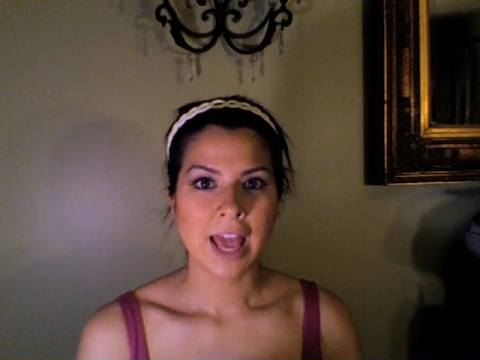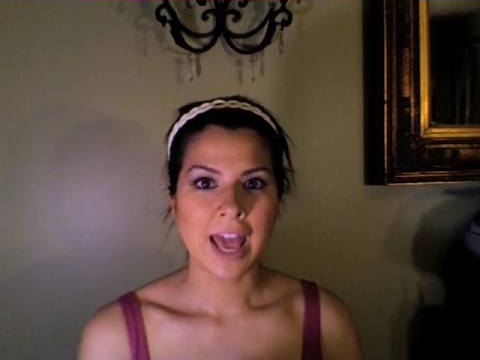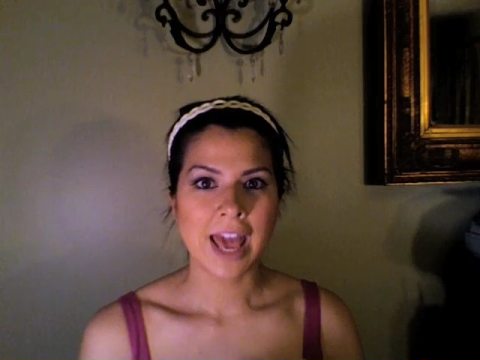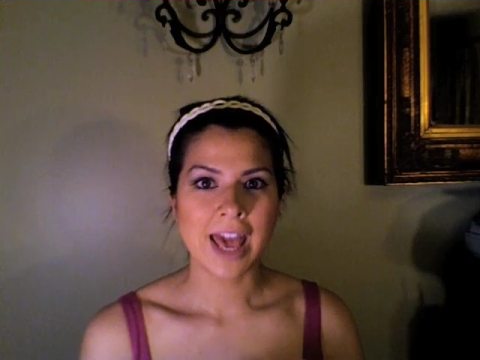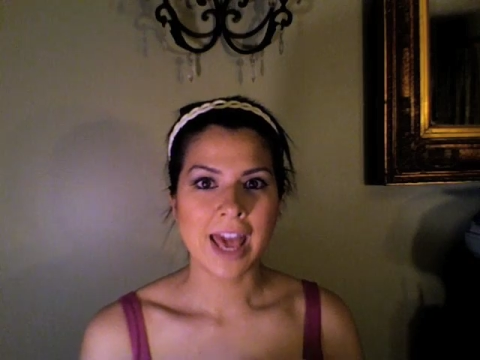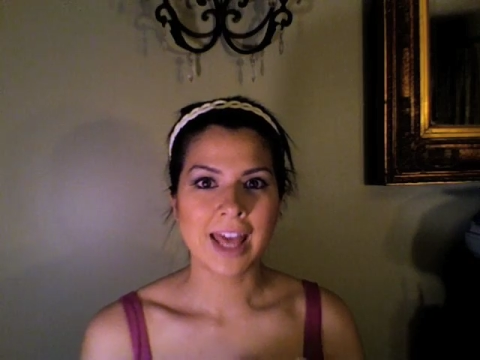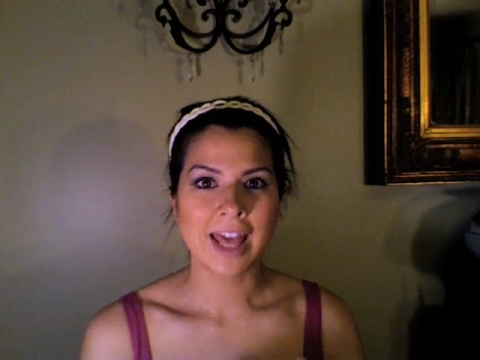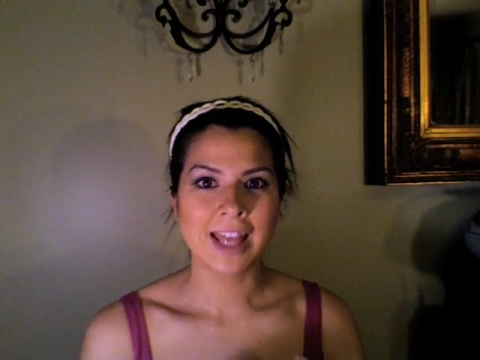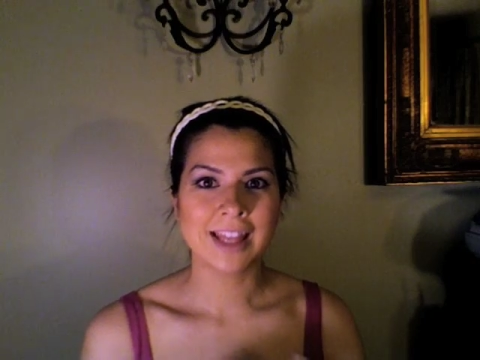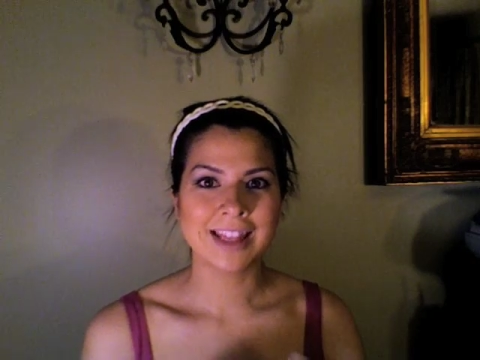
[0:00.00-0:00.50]

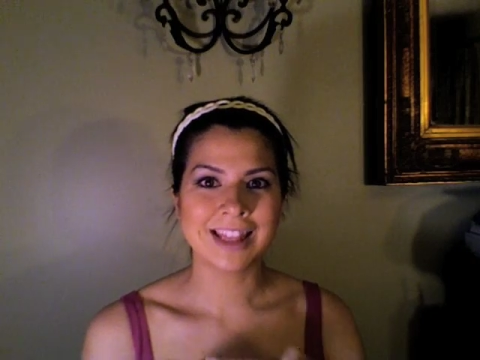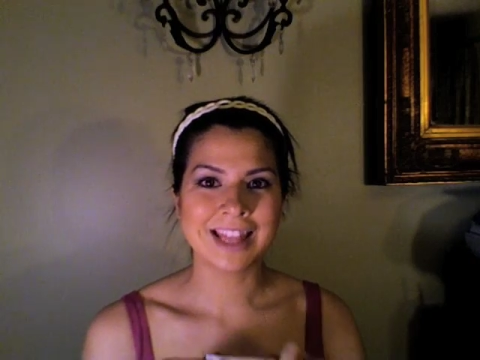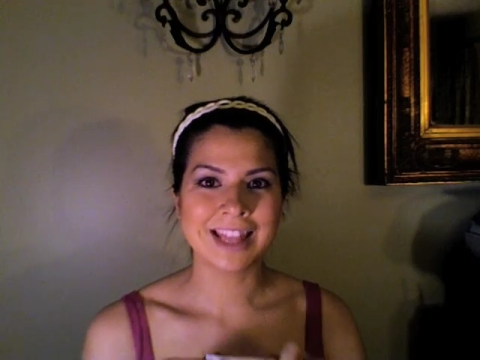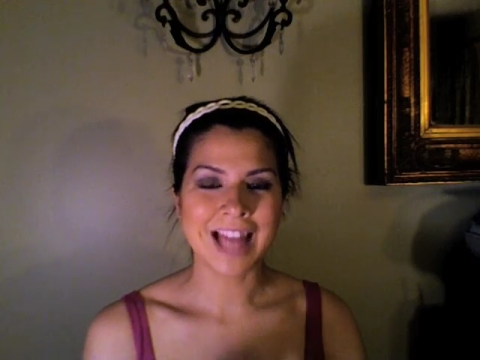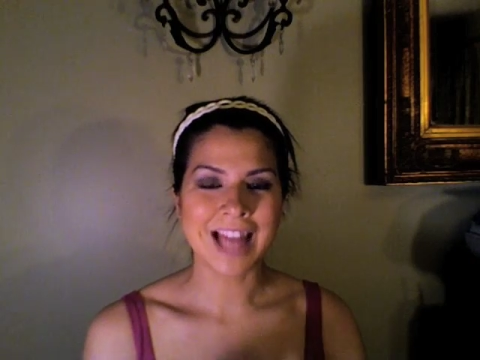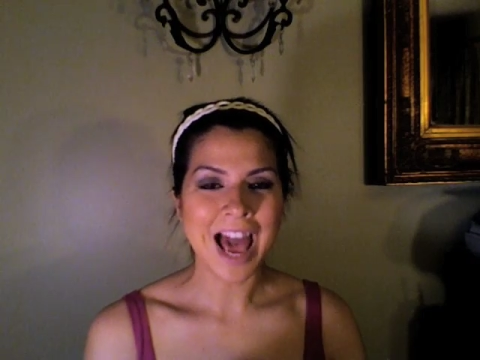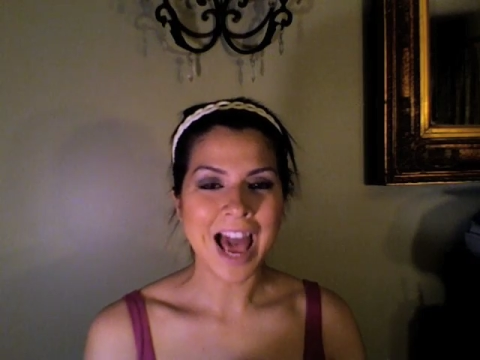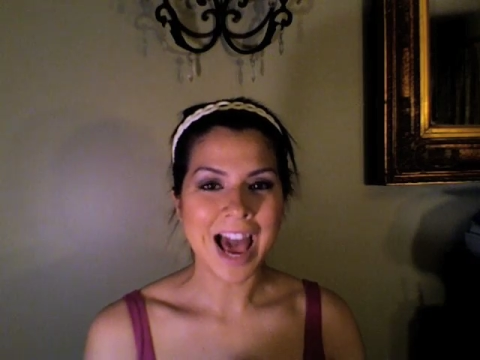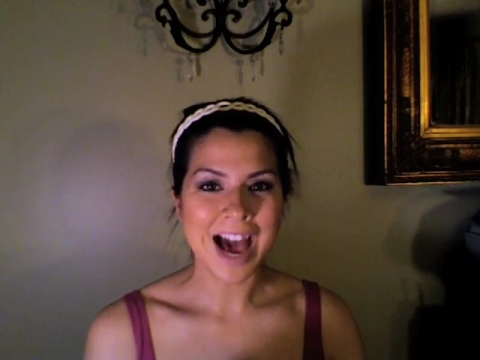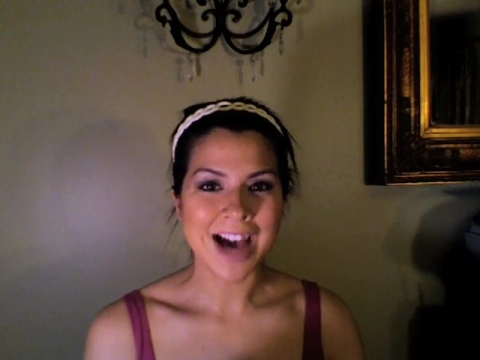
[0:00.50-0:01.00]
And
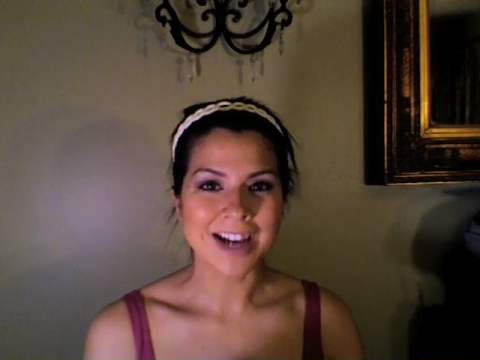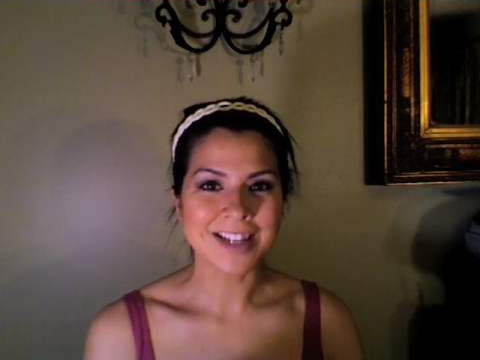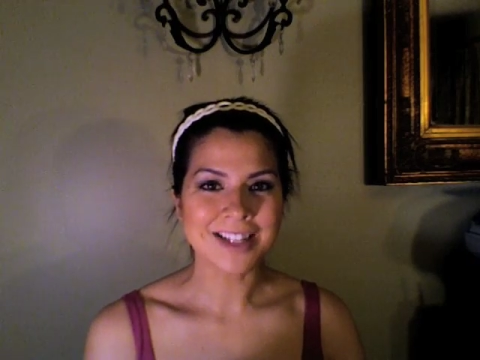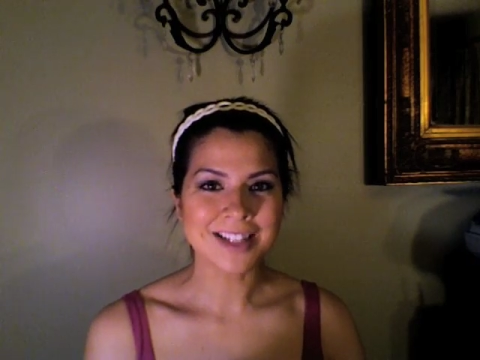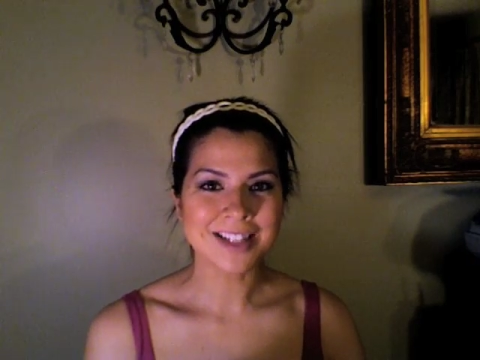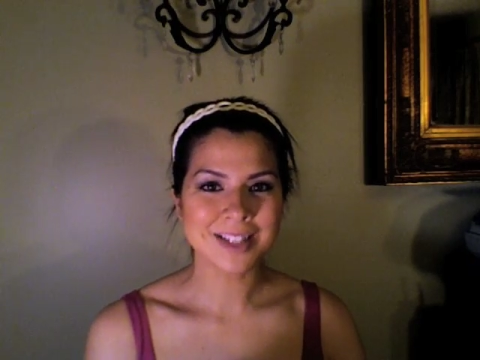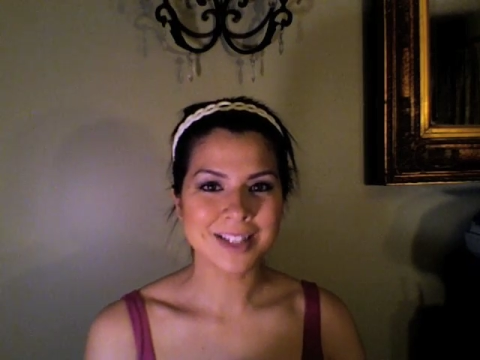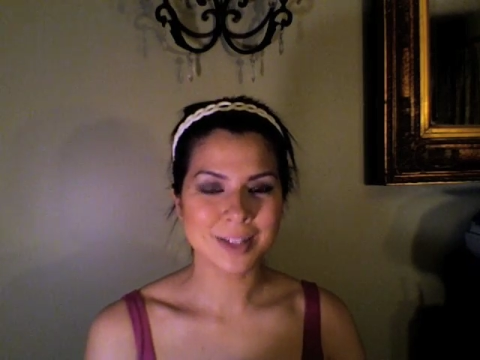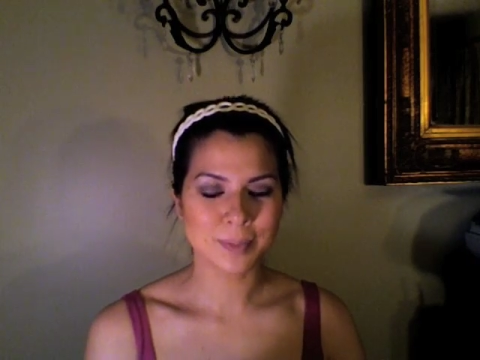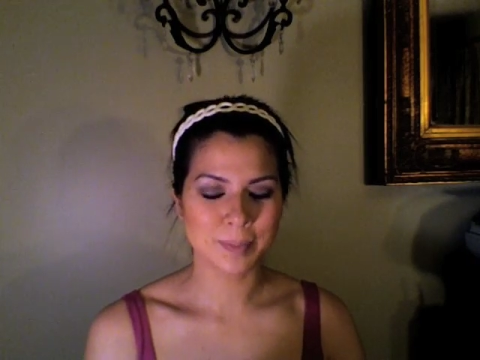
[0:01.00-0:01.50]

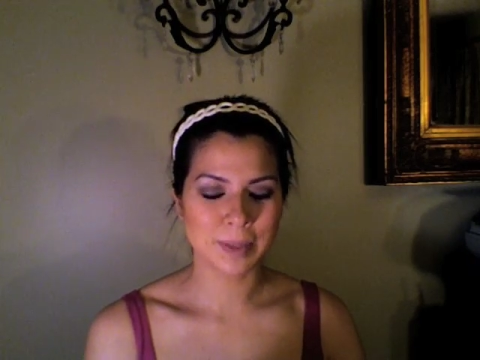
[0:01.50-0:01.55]
last